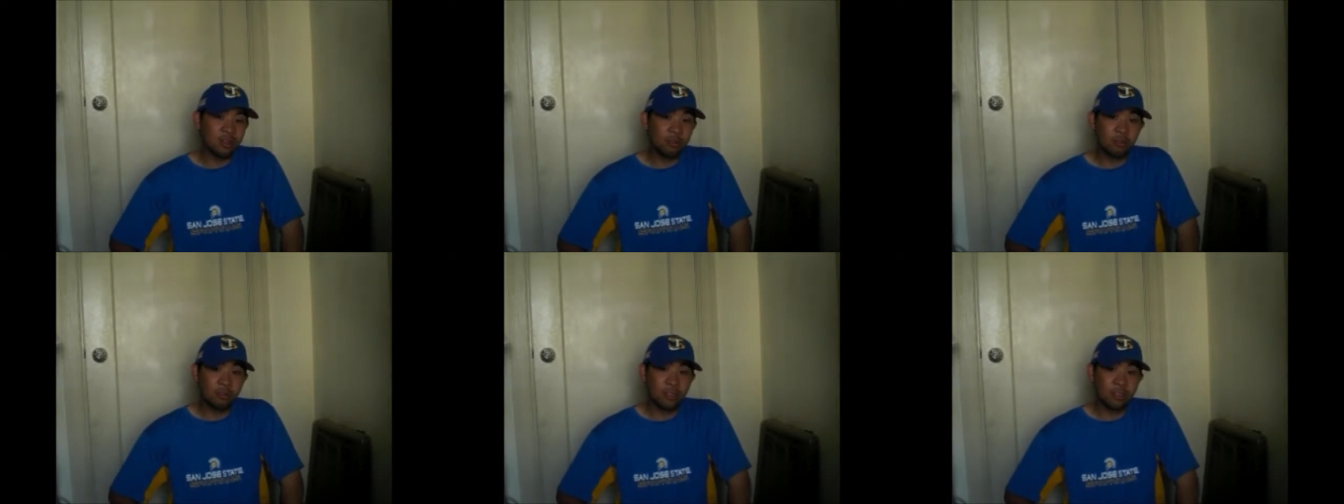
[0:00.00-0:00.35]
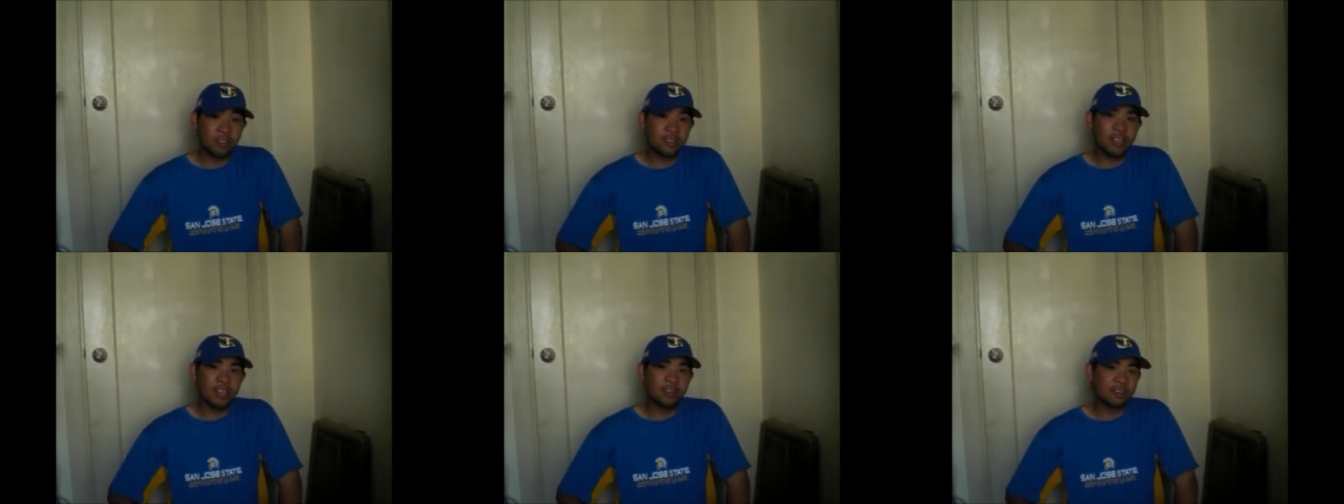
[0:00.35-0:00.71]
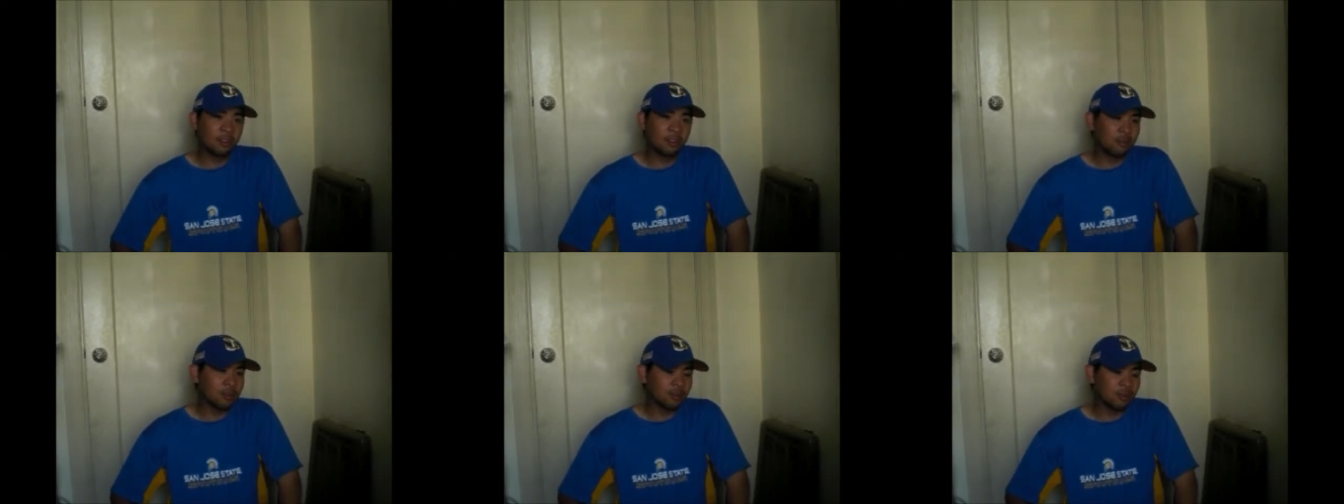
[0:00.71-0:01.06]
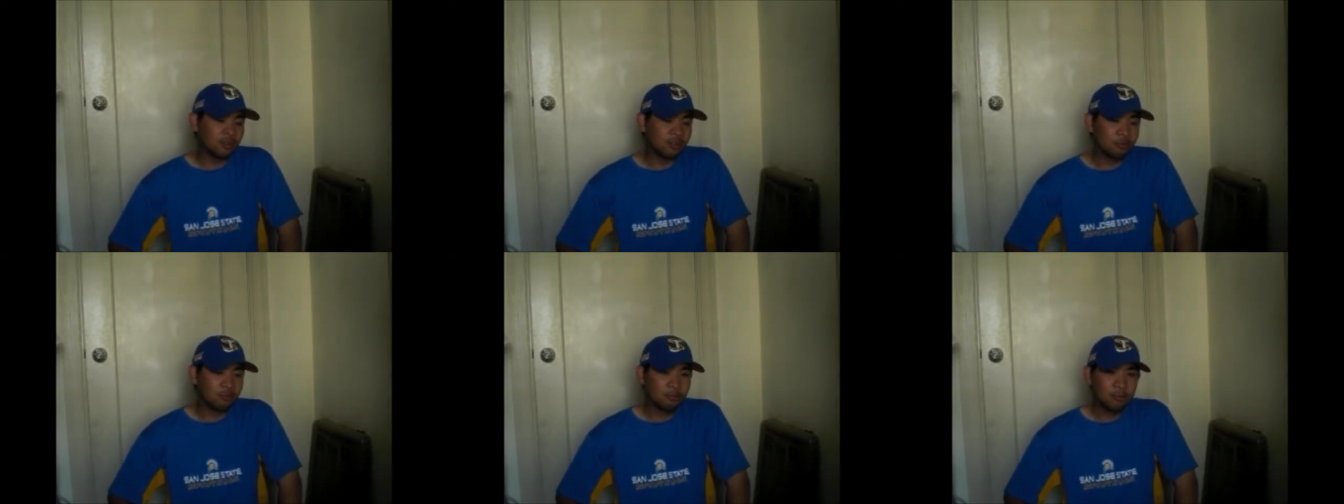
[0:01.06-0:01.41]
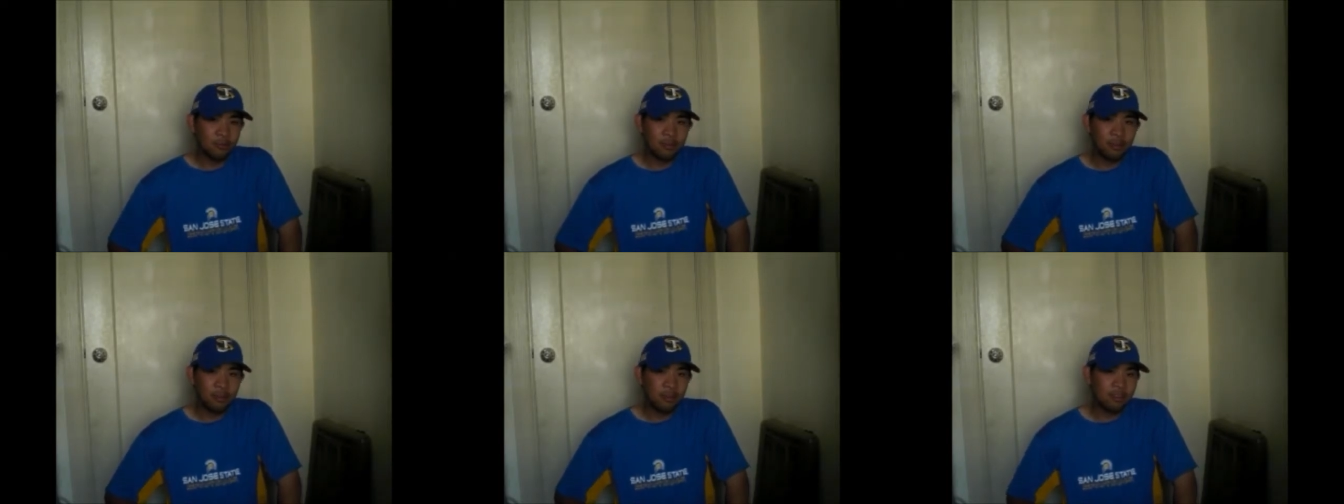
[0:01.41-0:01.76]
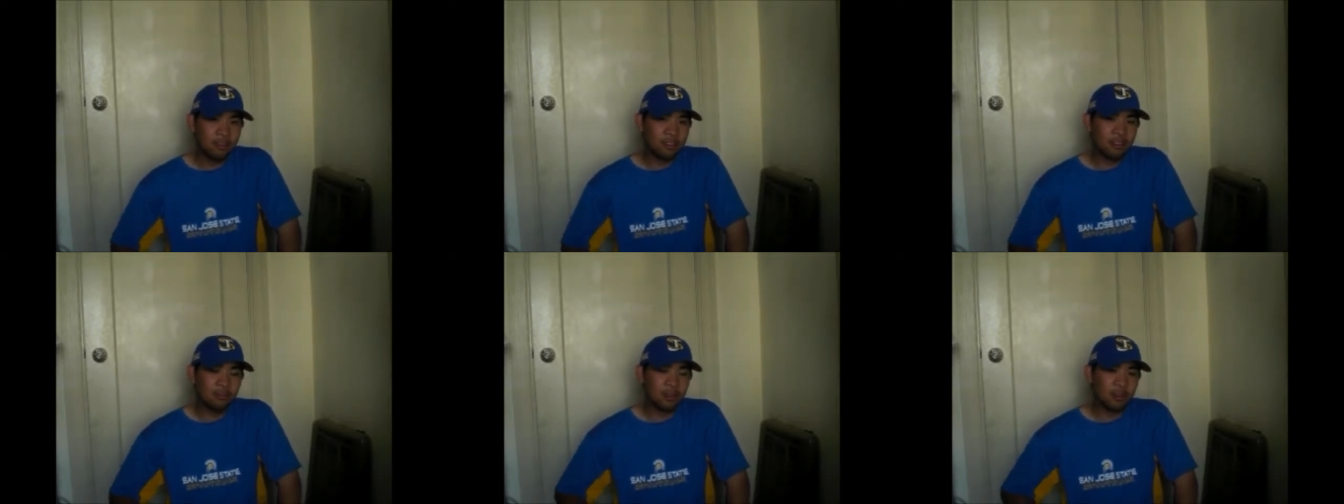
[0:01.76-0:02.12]
I don't know the exact number, so
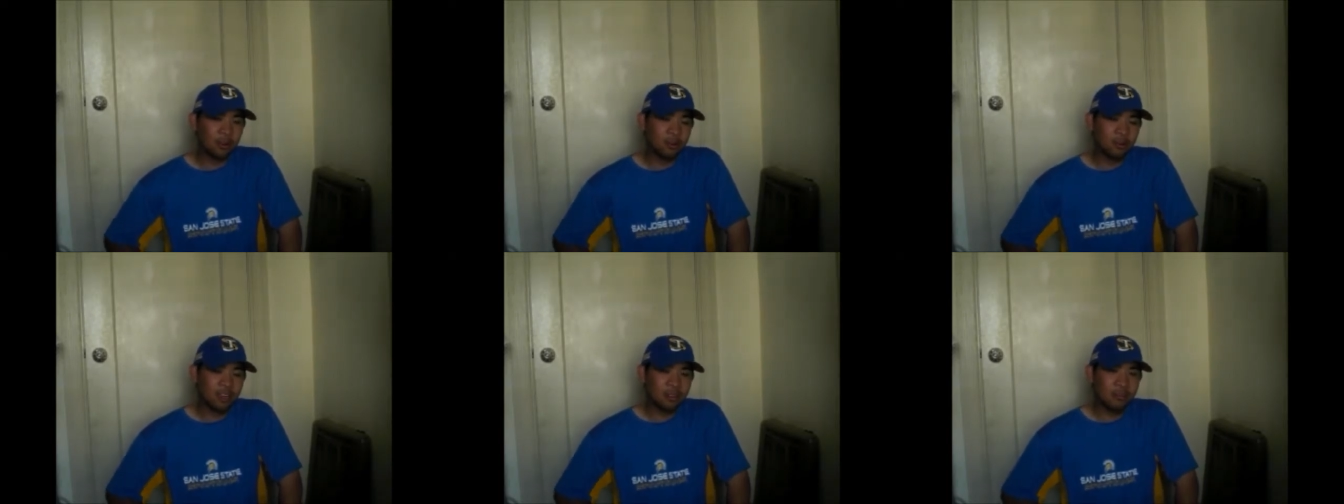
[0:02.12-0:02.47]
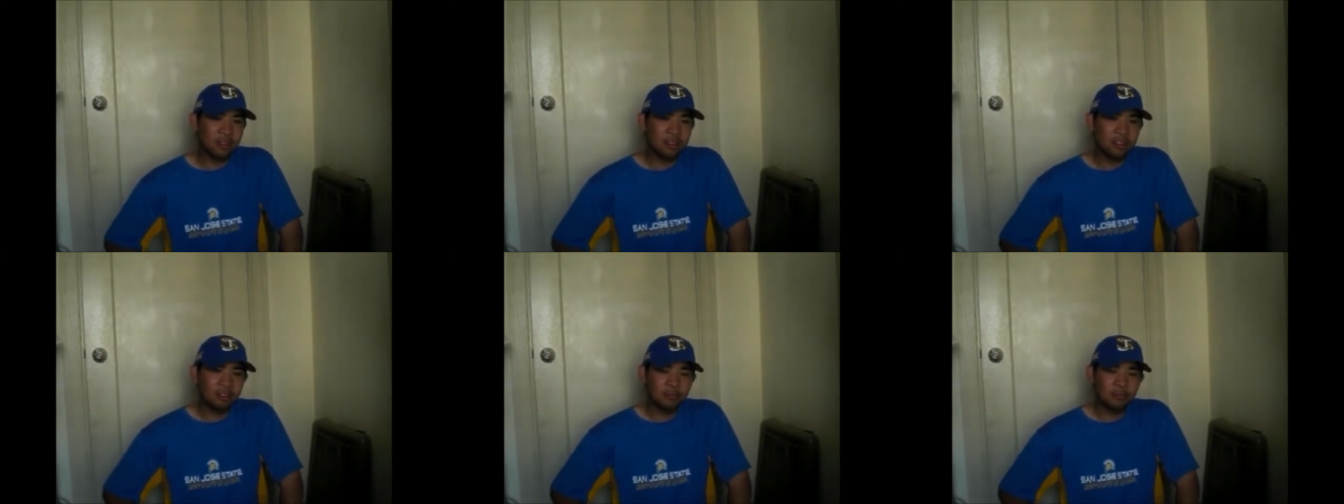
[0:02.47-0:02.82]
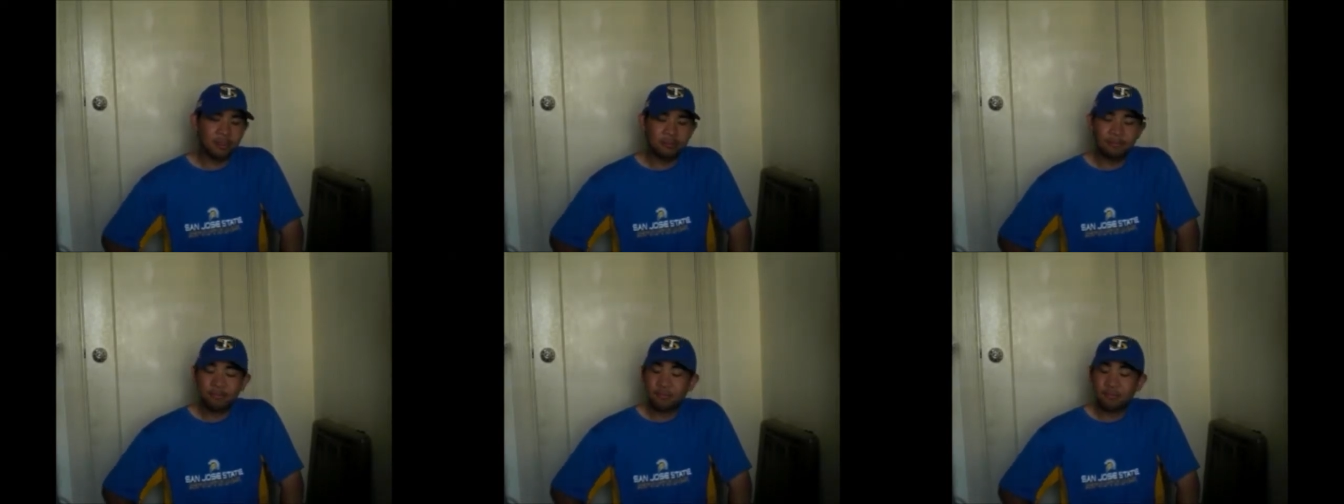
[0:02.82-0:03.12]
someone correct me there. But